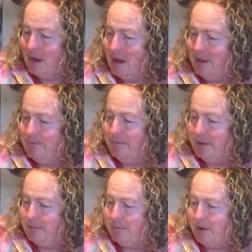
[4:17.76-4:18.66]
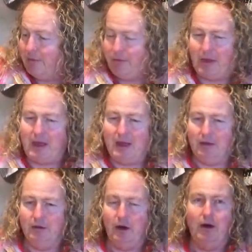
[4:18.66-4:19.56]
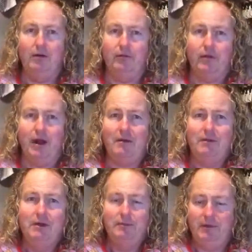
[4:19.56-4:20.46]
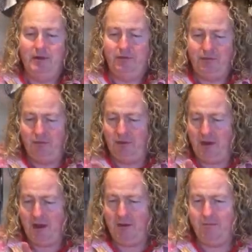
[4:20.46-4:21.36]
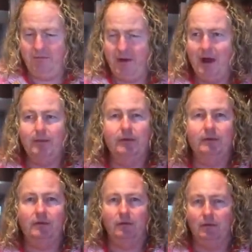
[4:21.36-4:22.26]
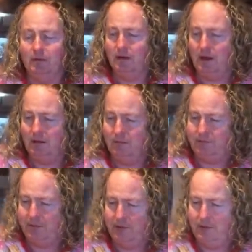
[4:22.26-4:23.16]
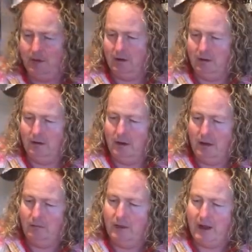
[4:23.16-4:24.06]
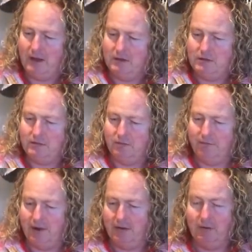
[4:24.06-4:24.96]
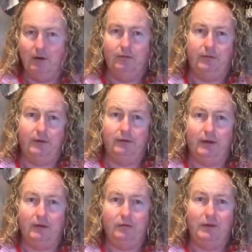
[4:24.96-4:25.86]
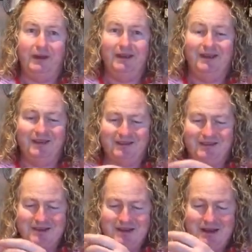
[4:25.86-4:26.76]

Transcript: But both, again, are not overripe. Beautiful vibrance and fruit, and will age very well for another 20 years.